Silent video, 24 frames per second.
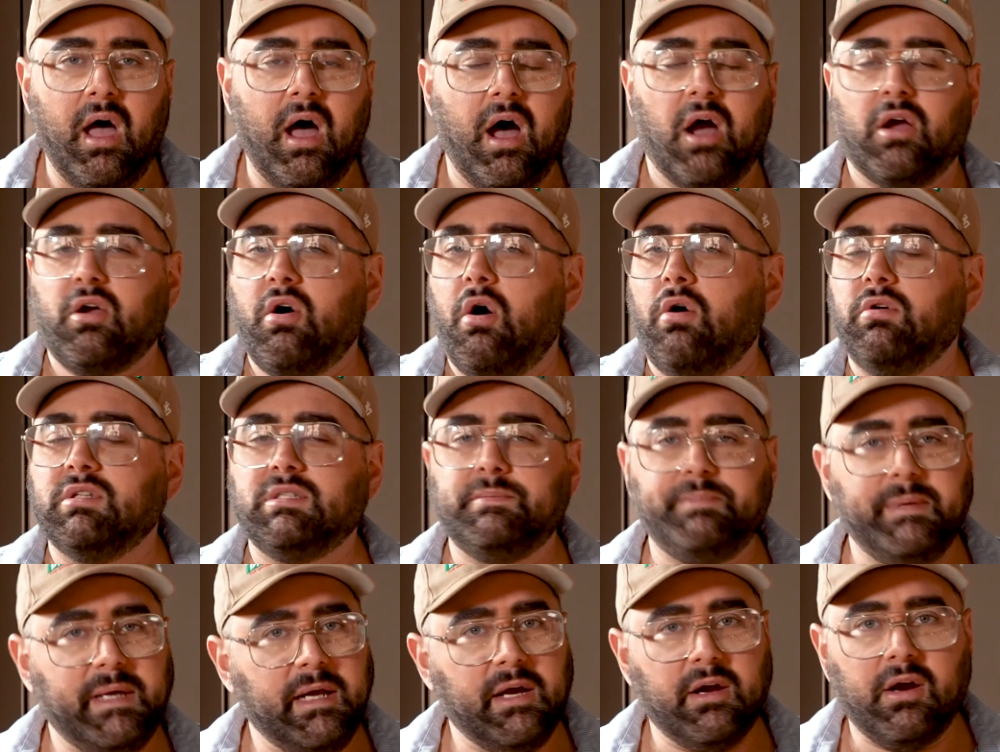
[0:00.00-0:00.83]
a cold
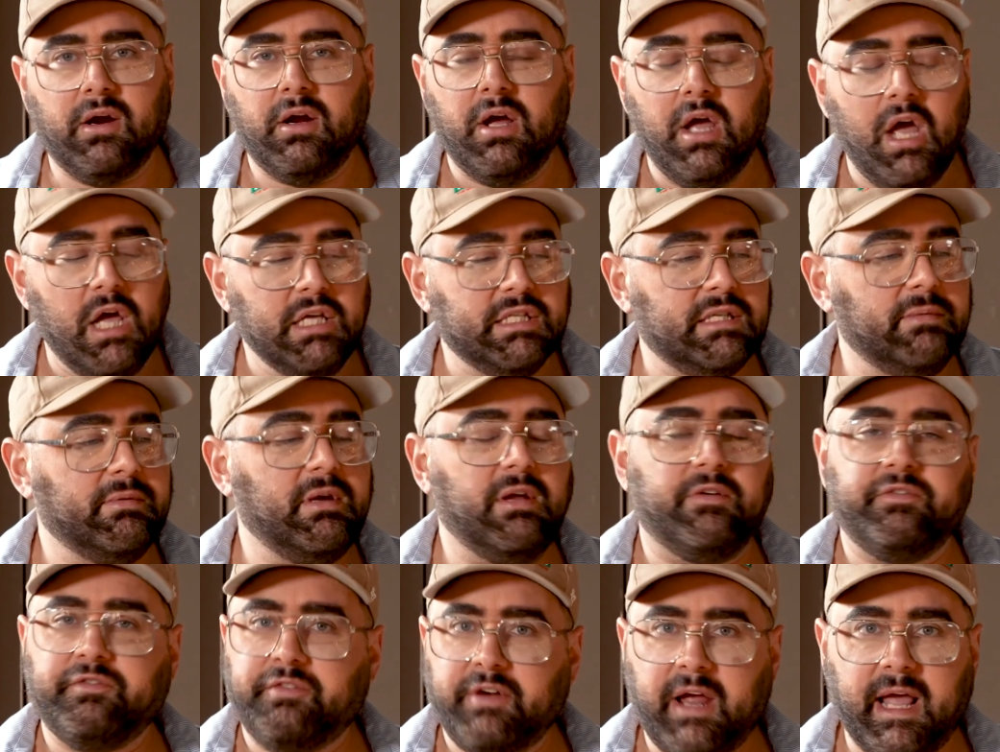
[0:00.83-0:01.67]
beer, some good
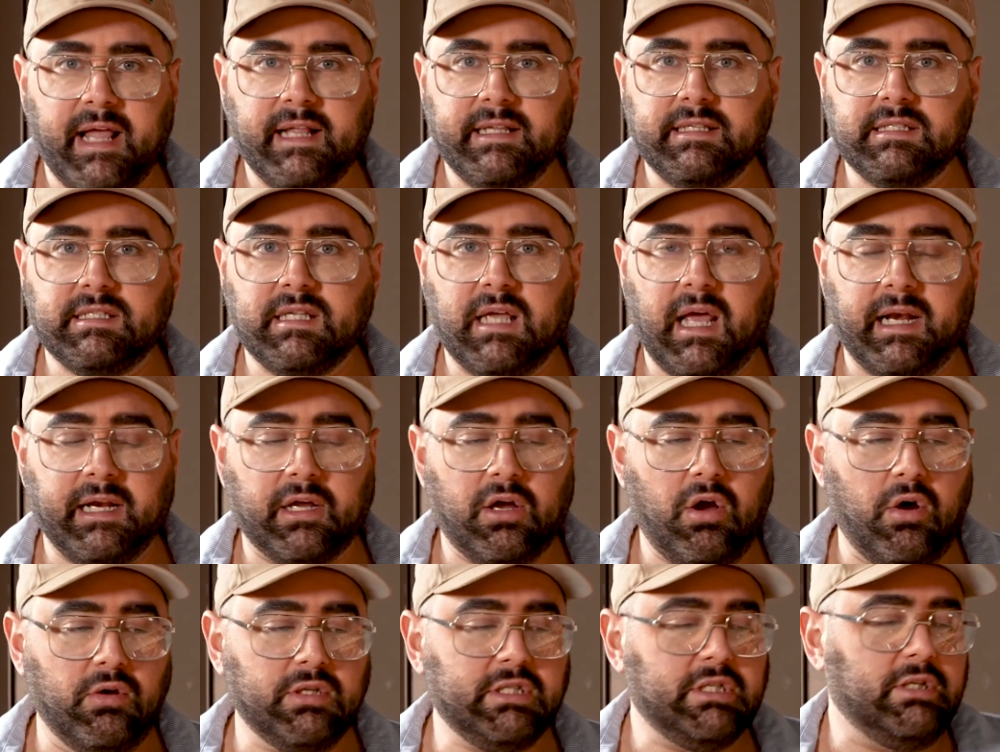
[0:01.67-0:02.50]
friends at a
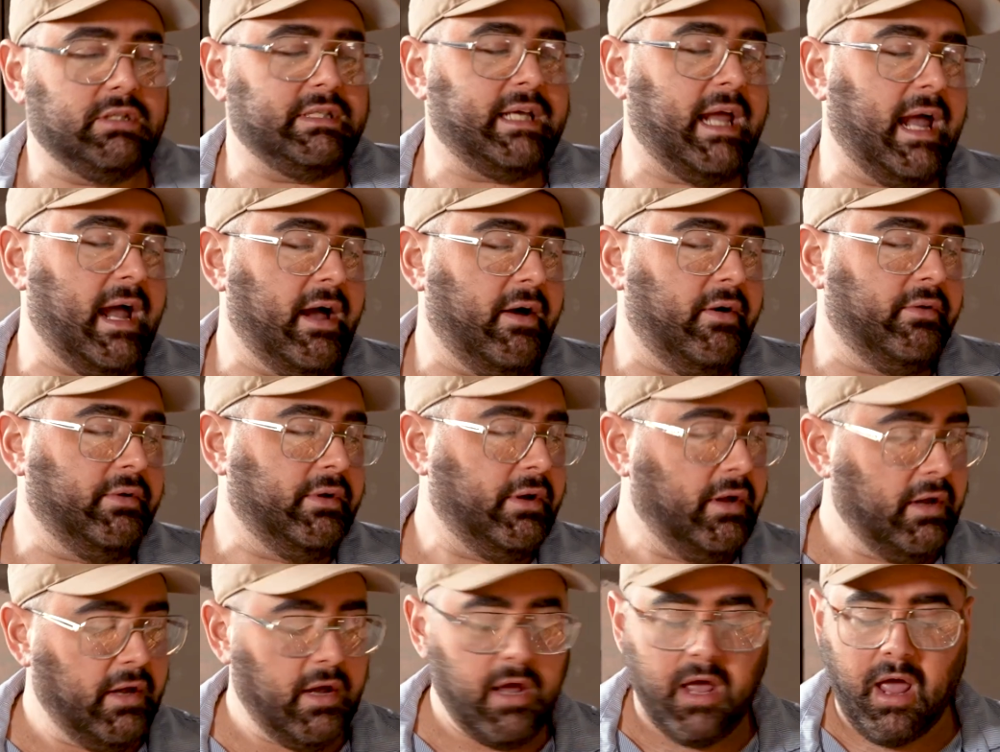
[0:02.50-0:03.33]
coastal town.
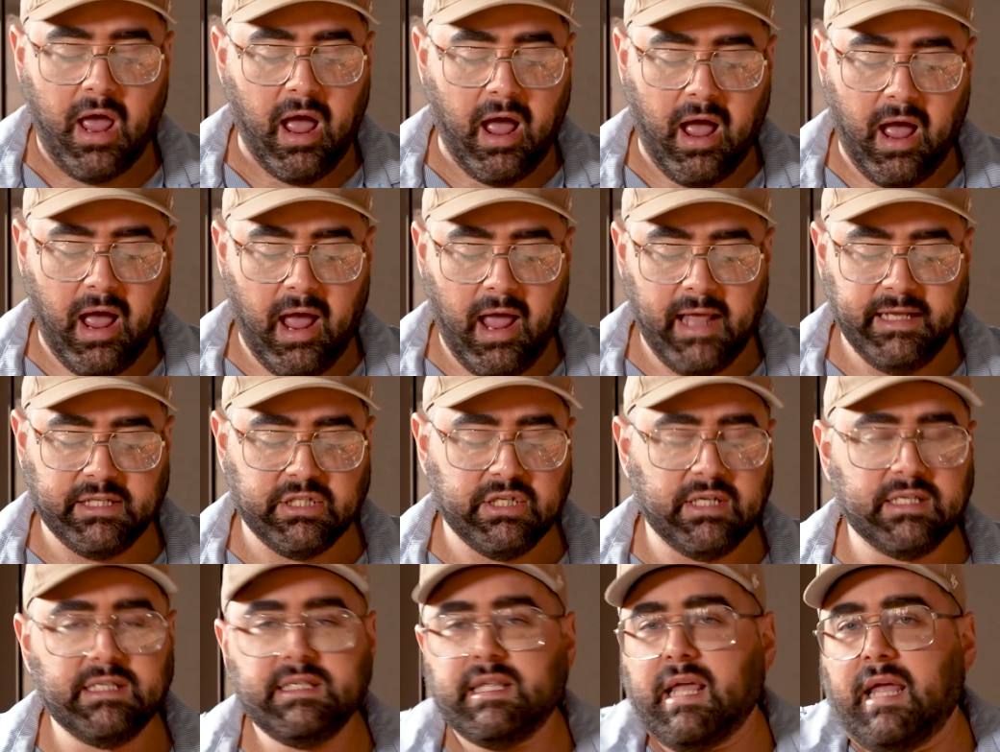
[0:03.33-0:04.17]
It's
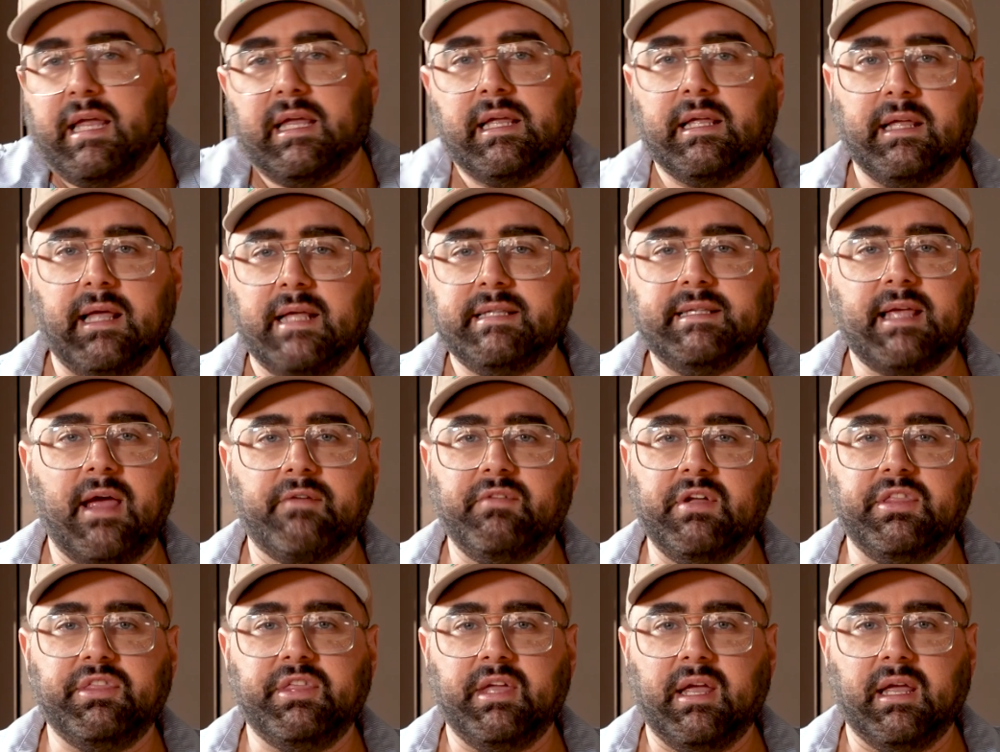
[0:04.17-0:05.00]
just like, it's
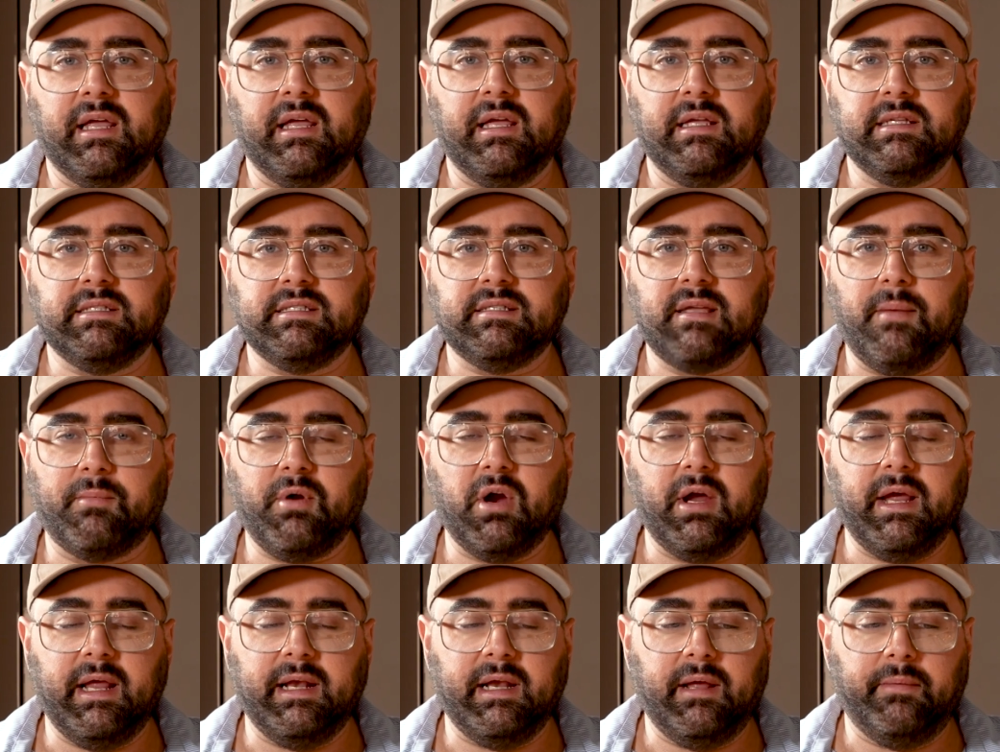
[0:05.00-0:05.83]
everything summer
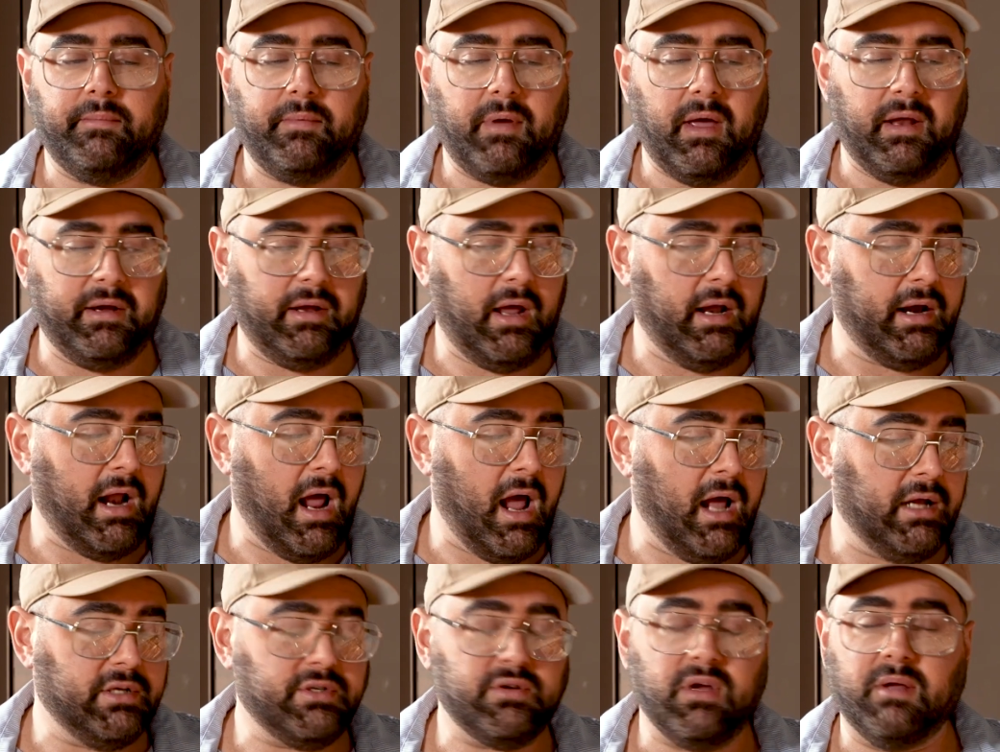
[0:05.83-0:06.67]
on a
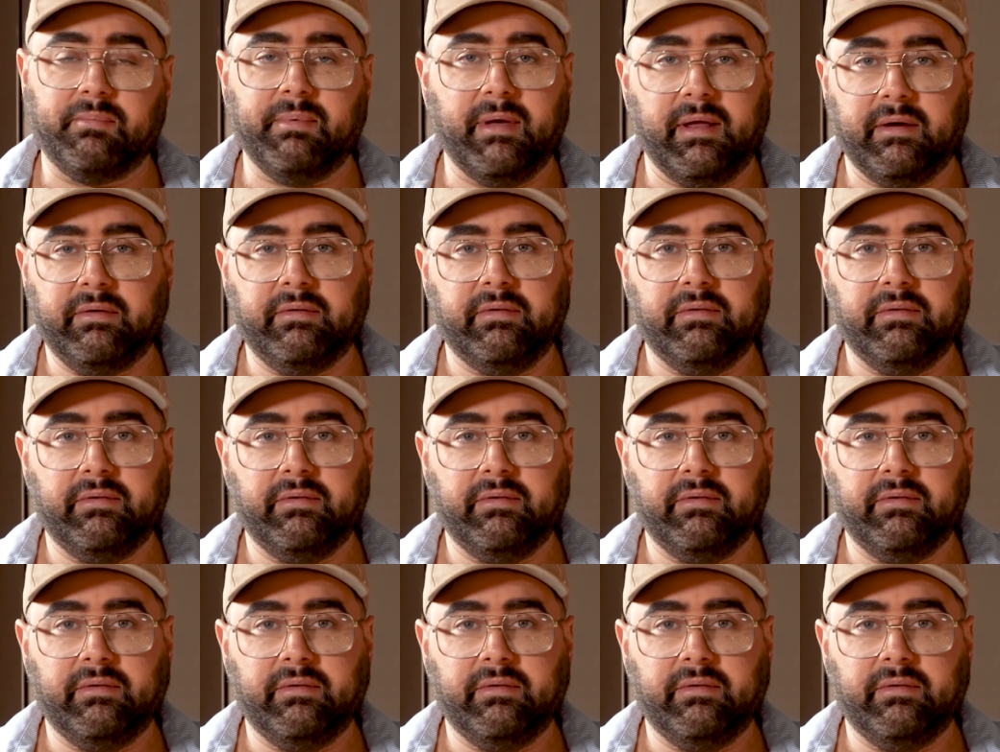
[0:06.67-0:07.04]
hot dog bun.